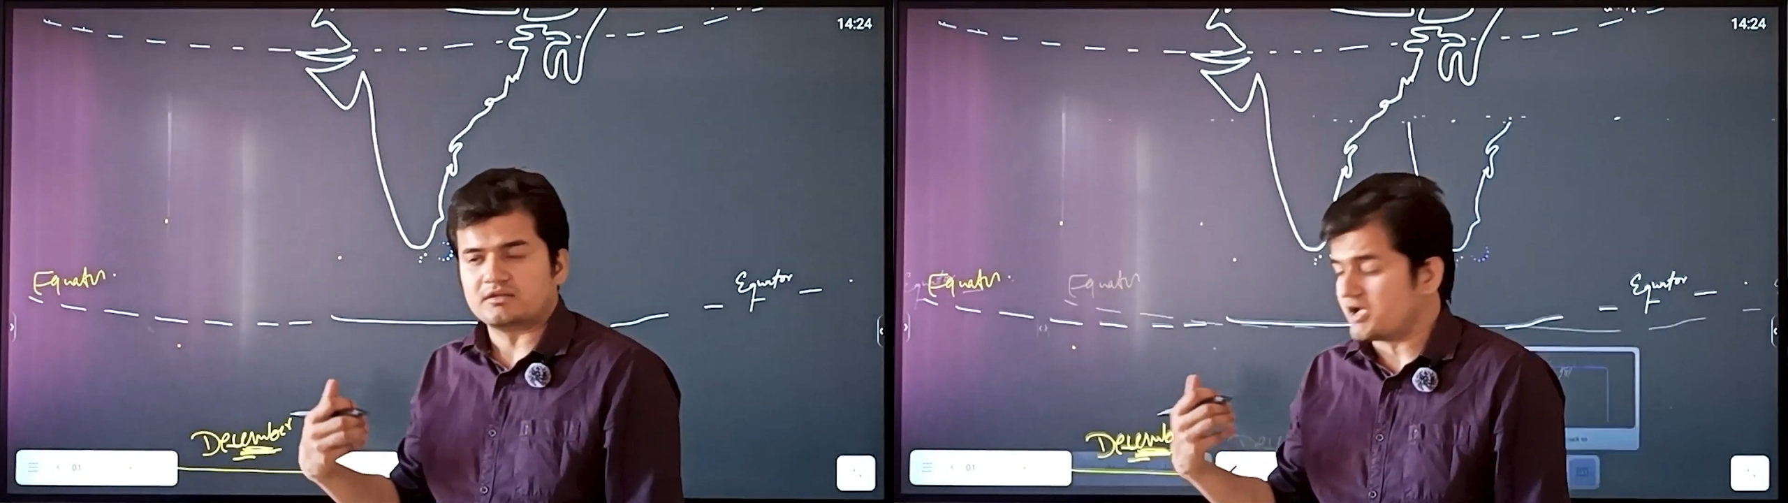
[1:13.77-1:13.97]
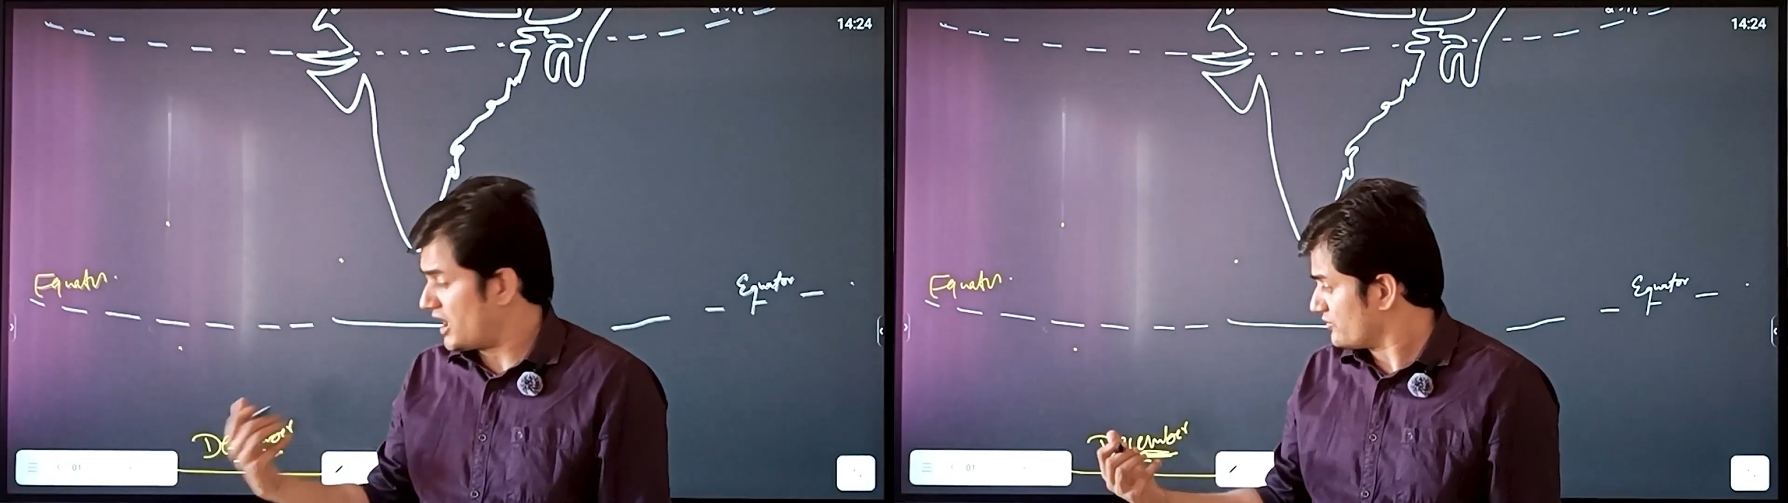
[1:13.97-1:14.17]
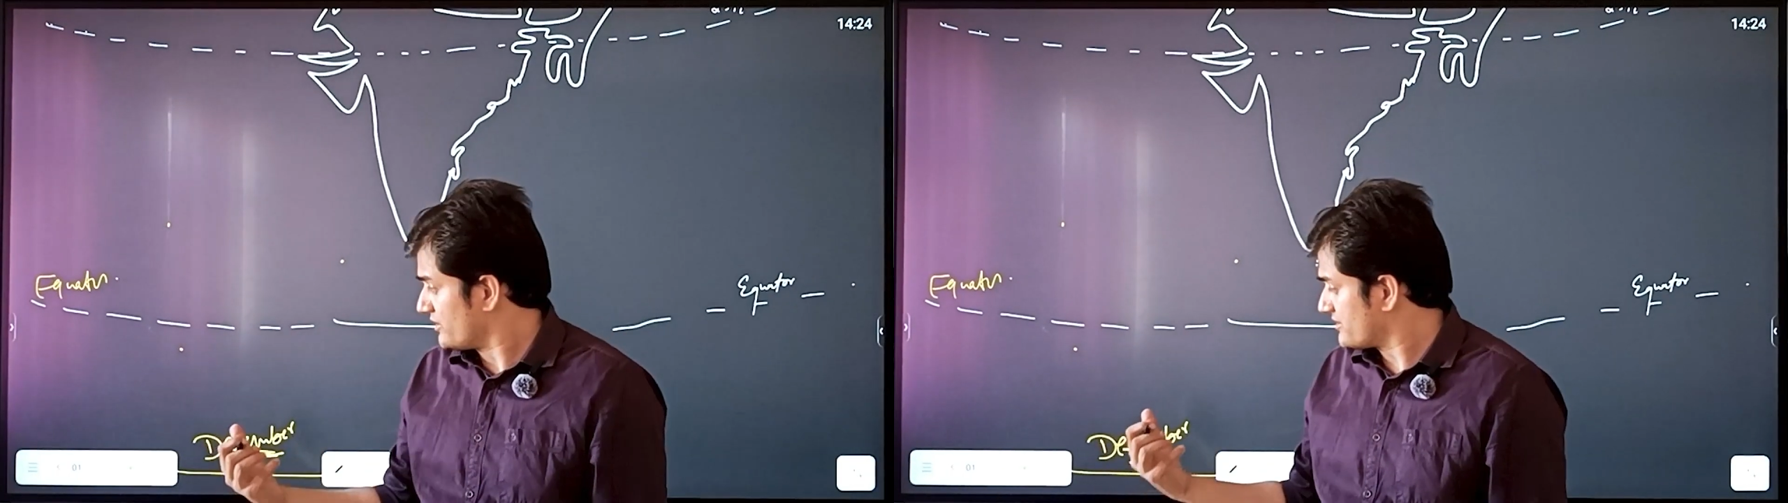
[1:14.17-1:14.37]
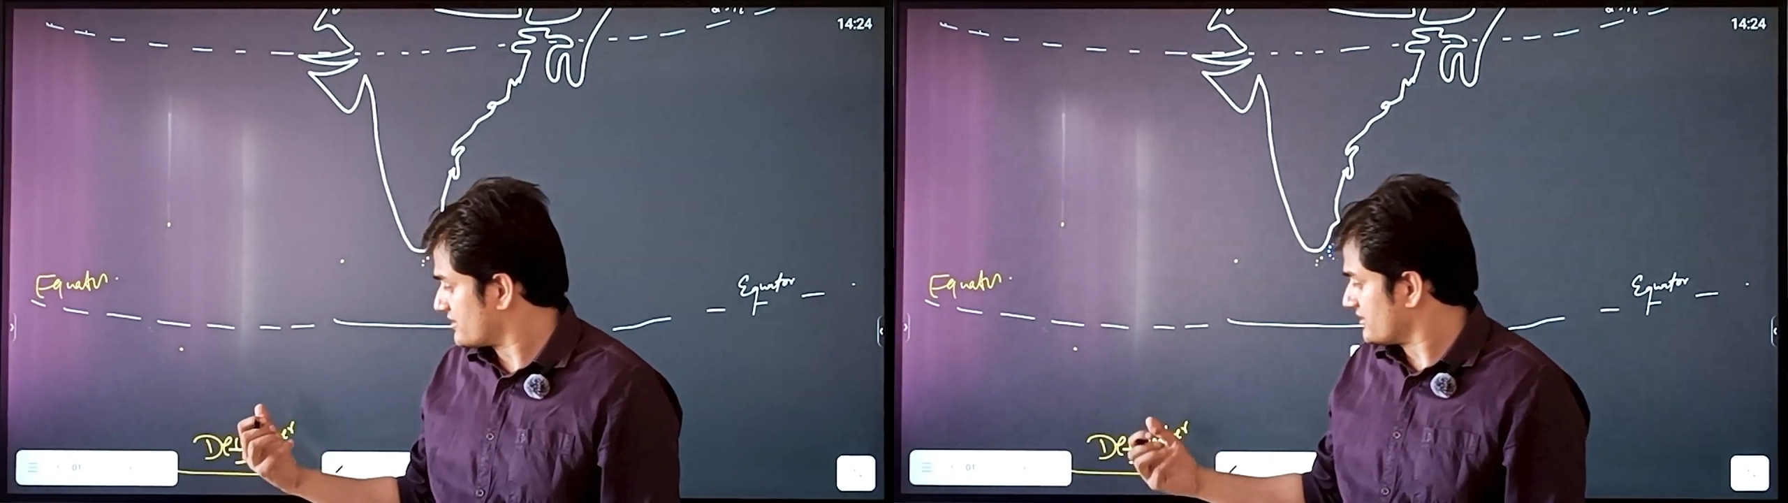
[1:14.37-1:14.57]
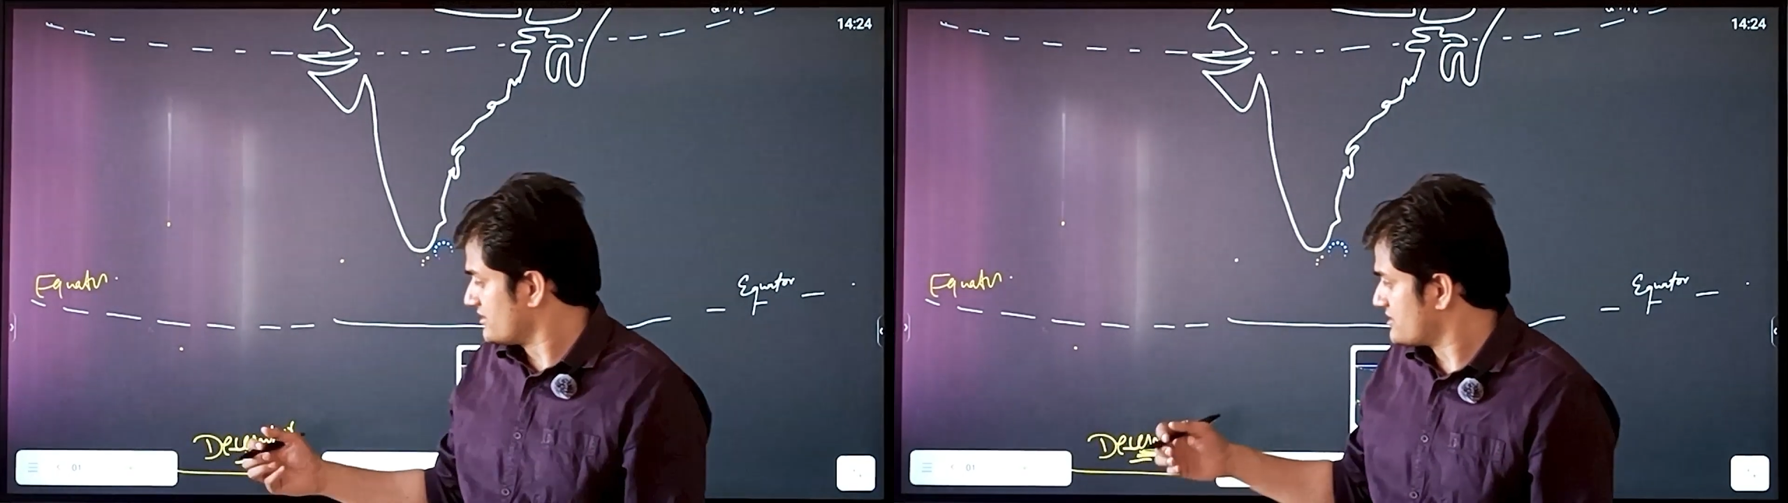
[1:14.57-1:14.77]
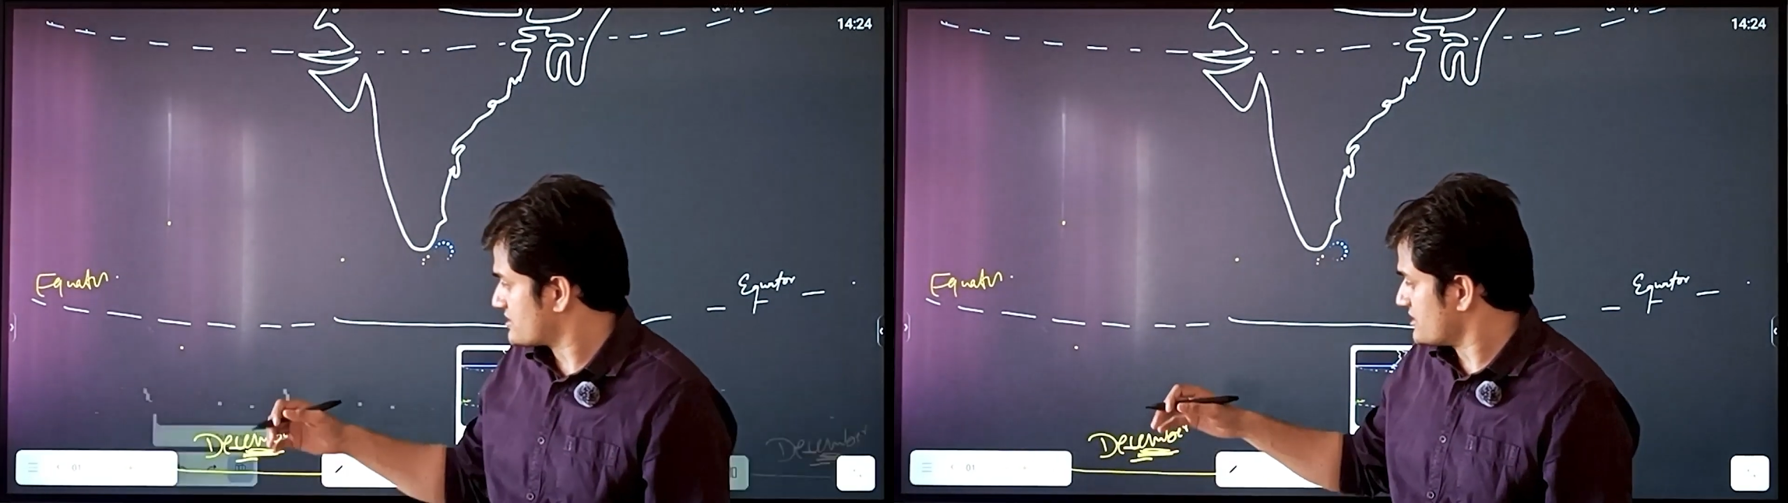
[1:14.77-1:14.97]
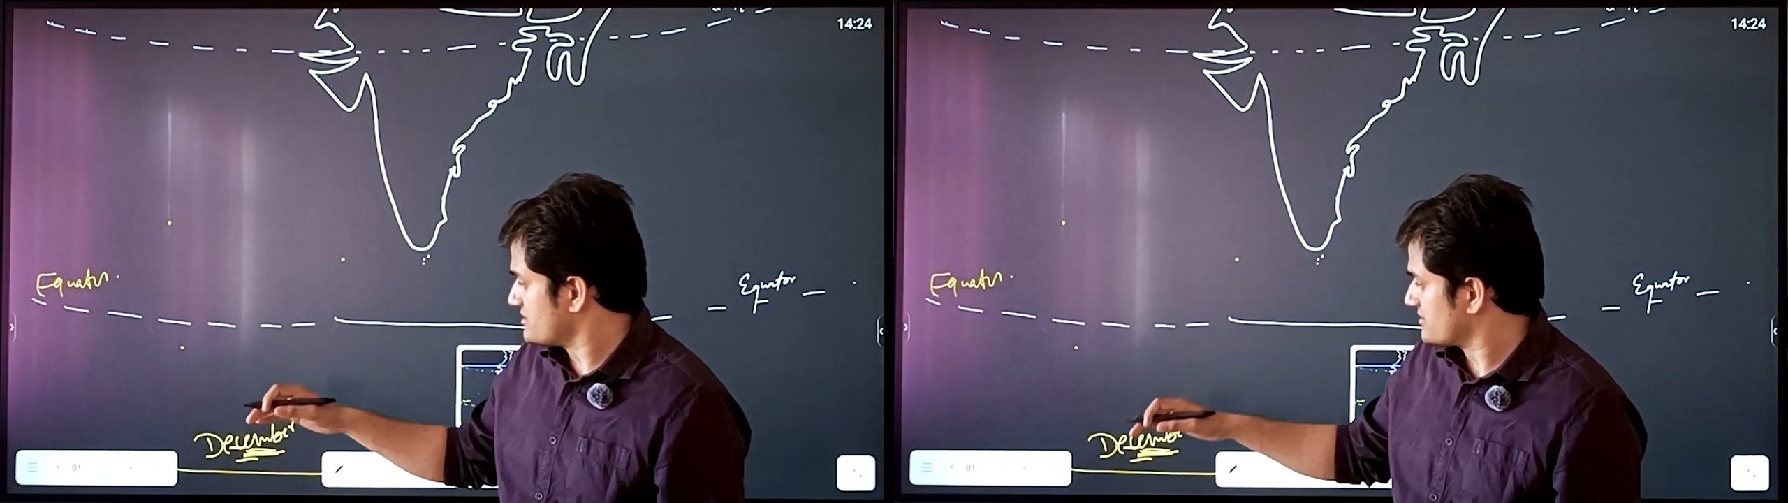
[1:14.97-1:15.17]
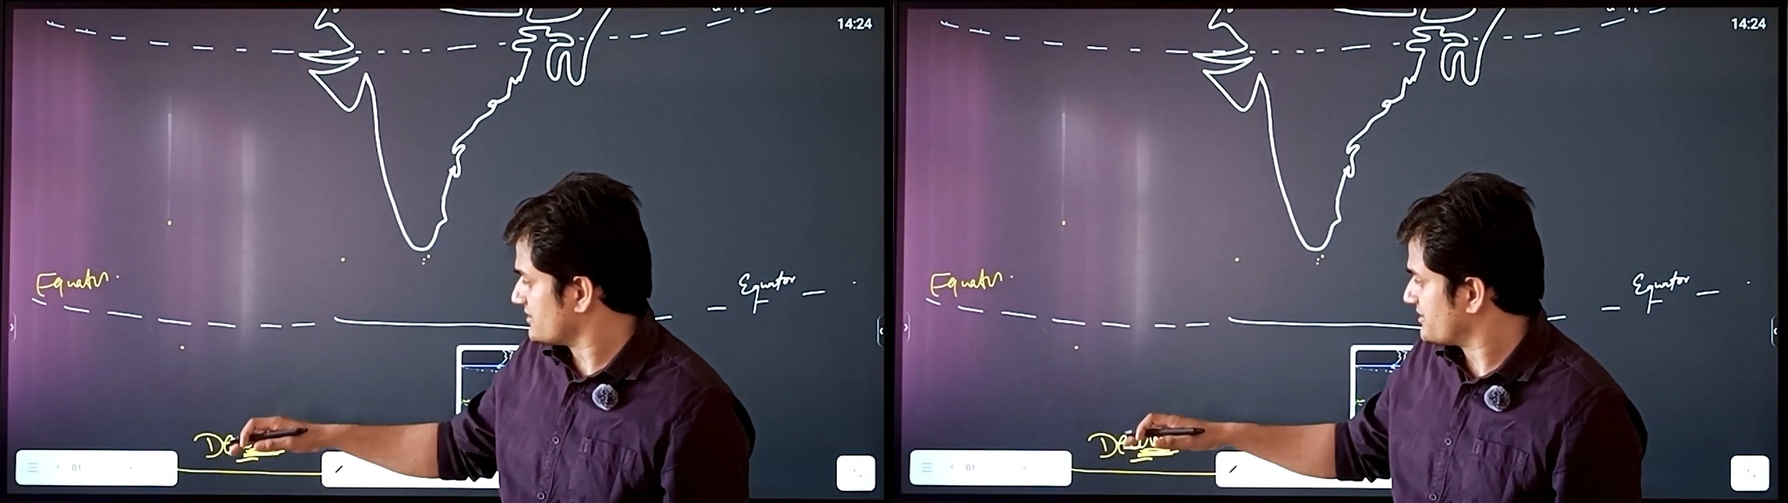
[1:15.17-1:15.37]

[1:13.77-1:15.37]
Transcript: How the sun changes